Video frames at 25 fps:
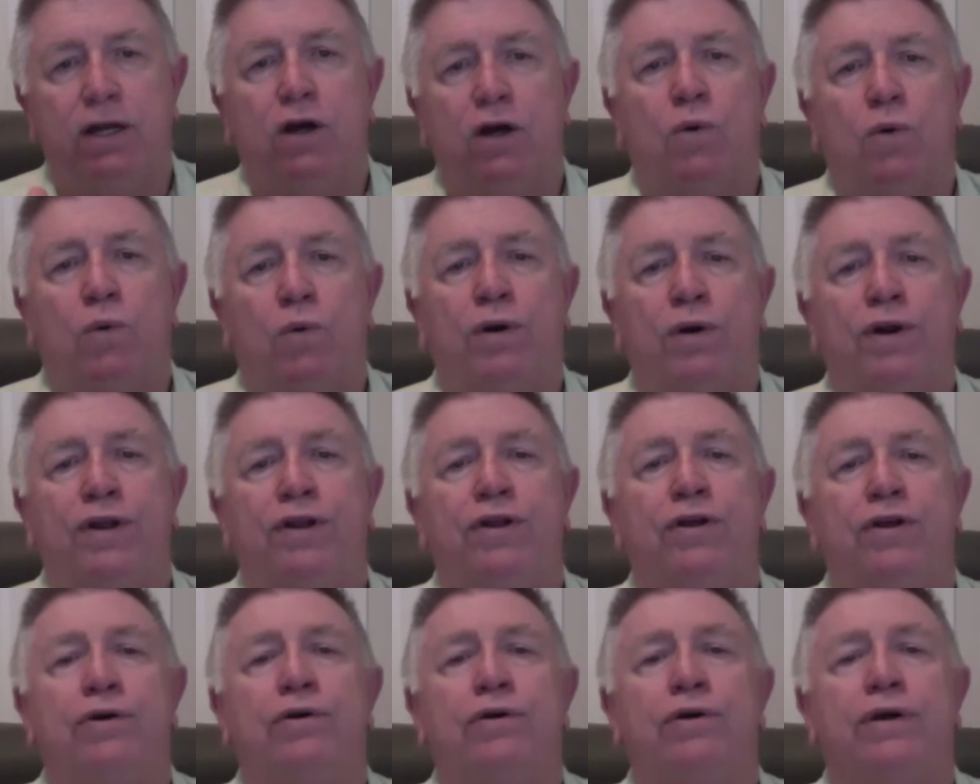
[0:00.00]
where
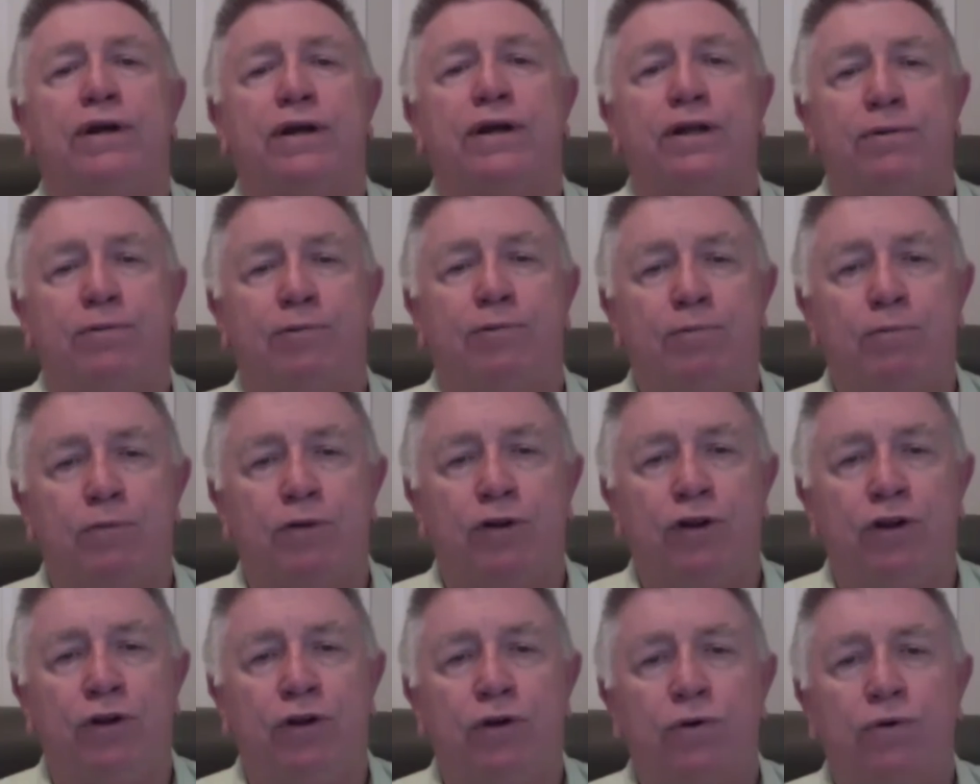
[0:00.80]

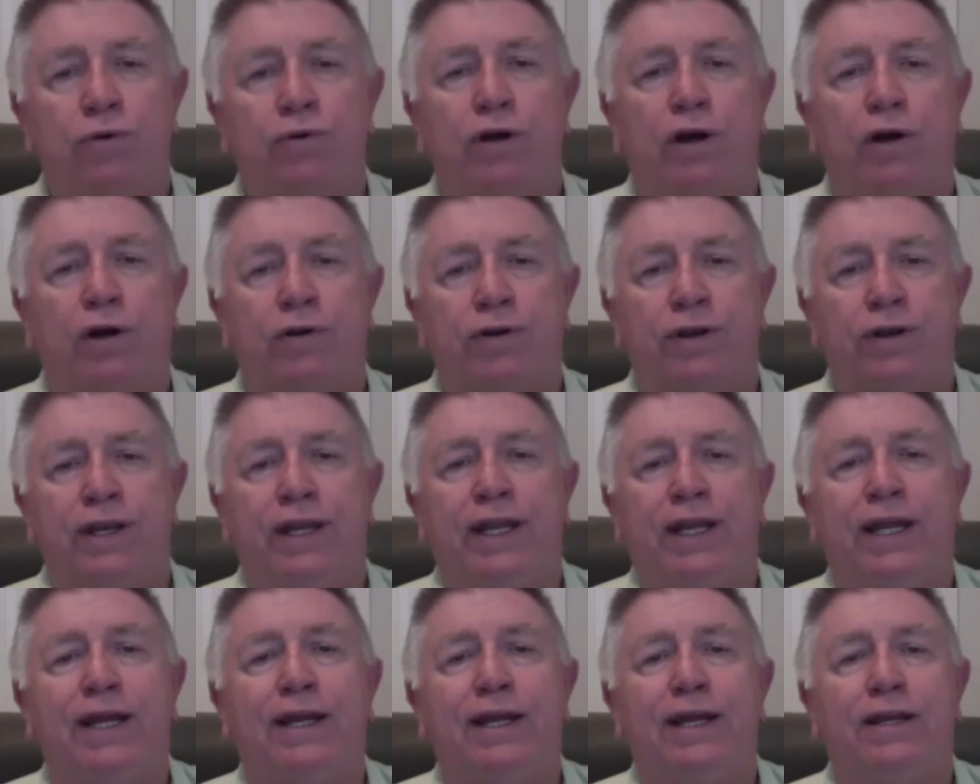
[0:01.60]
you don't
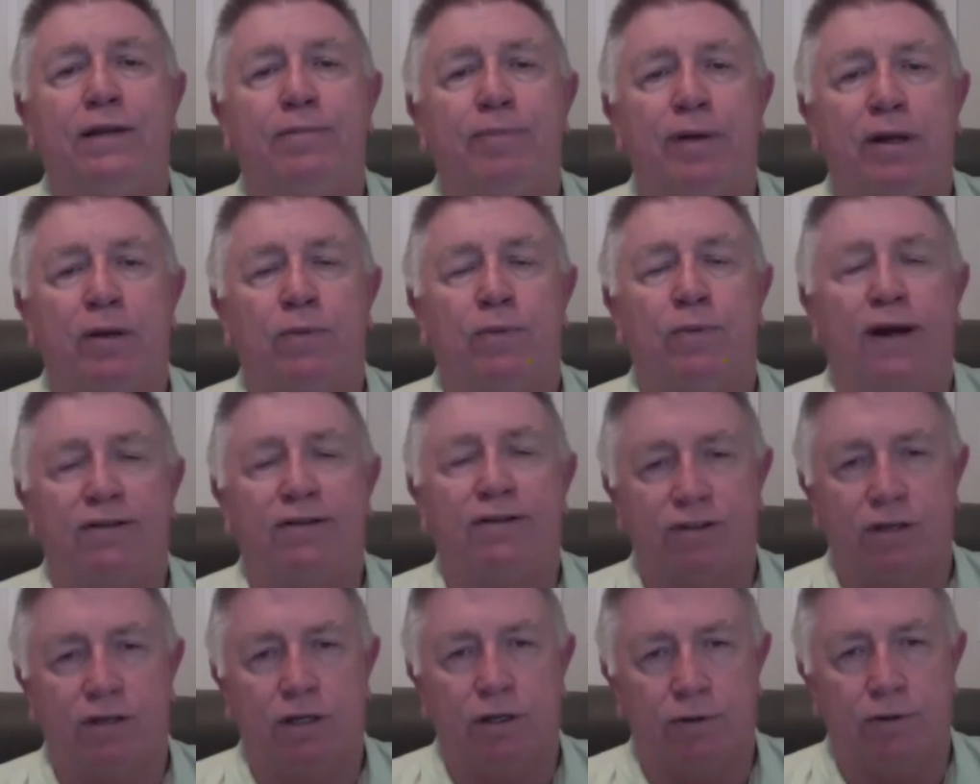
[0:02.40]
need to be
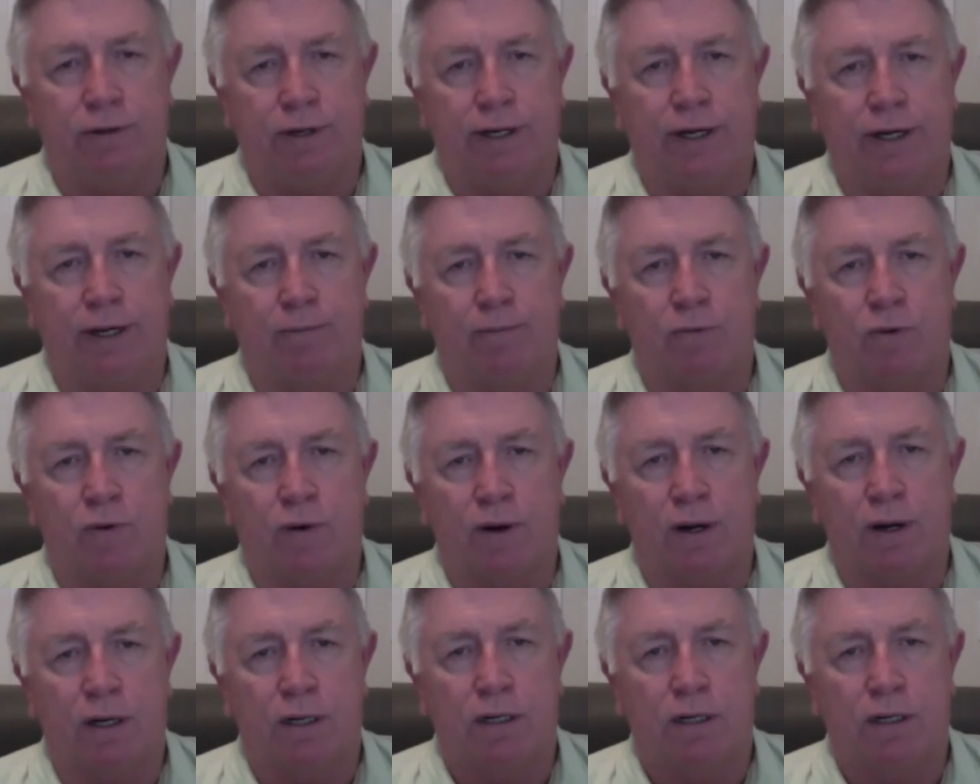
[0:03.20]
rescued anymore.